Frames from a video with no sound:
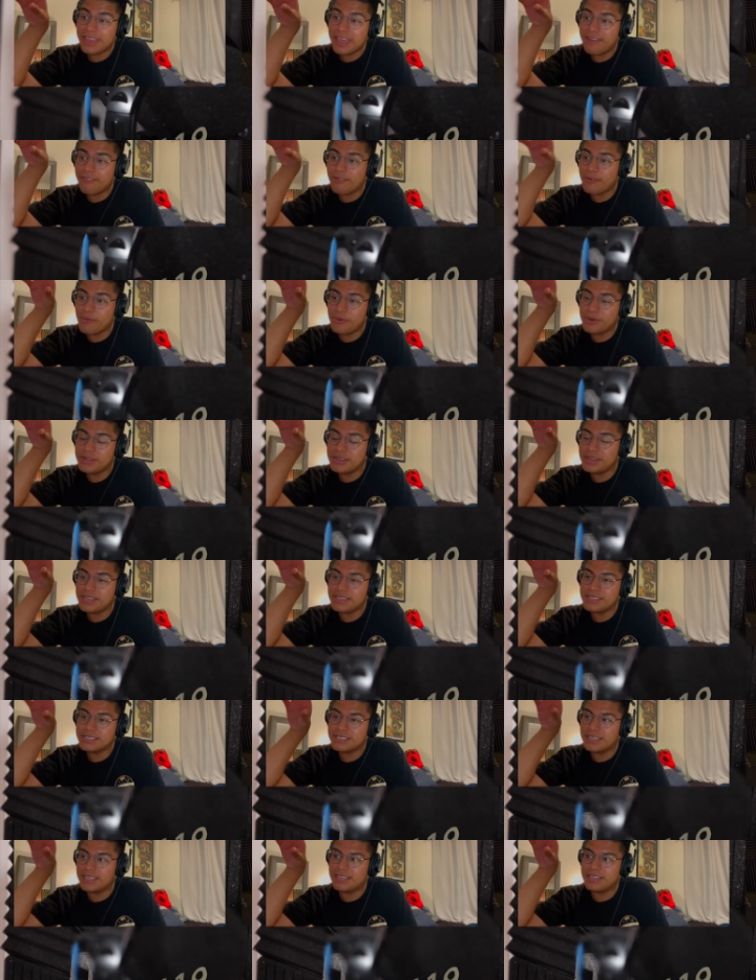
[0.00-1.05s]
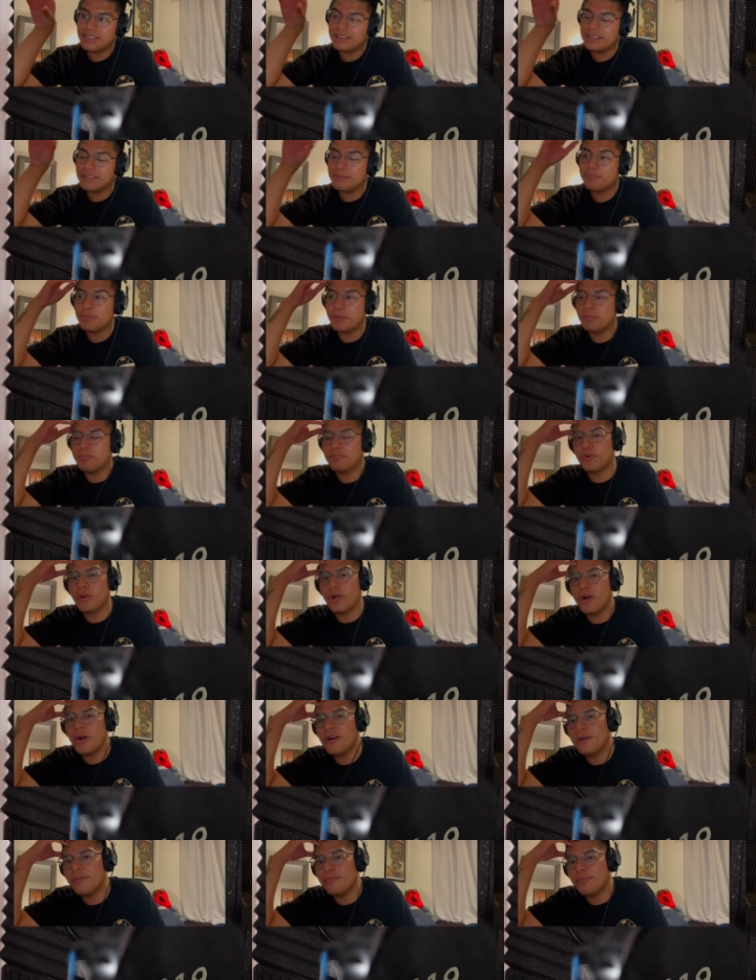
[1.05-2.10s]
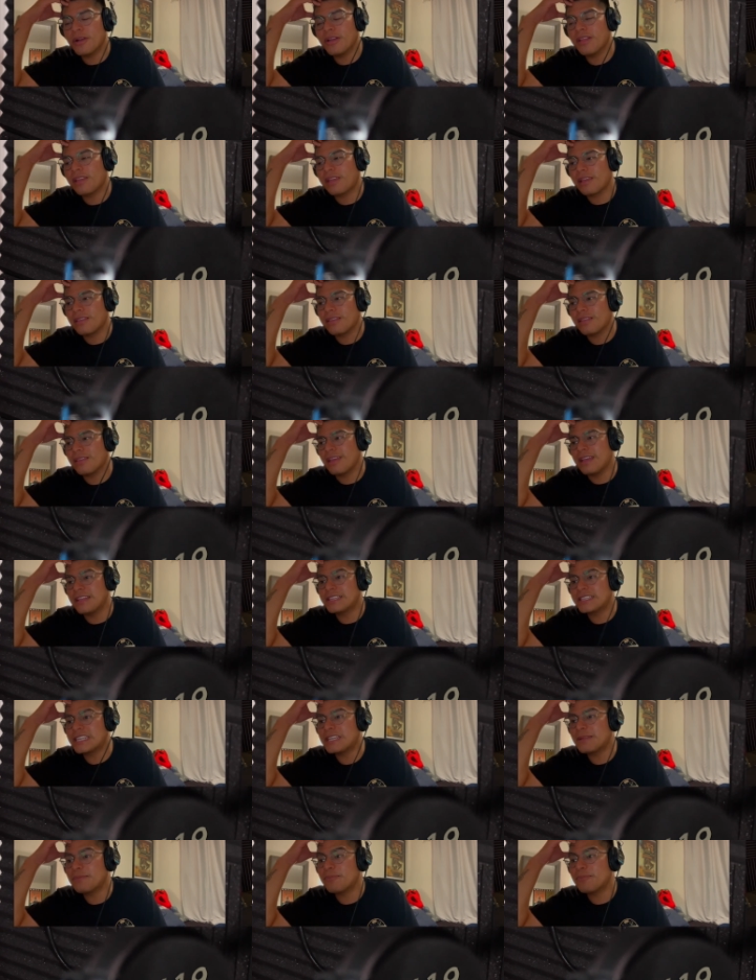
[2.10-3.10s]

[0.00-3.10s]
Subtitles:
everyone is gonna, but bro, like it's gonna.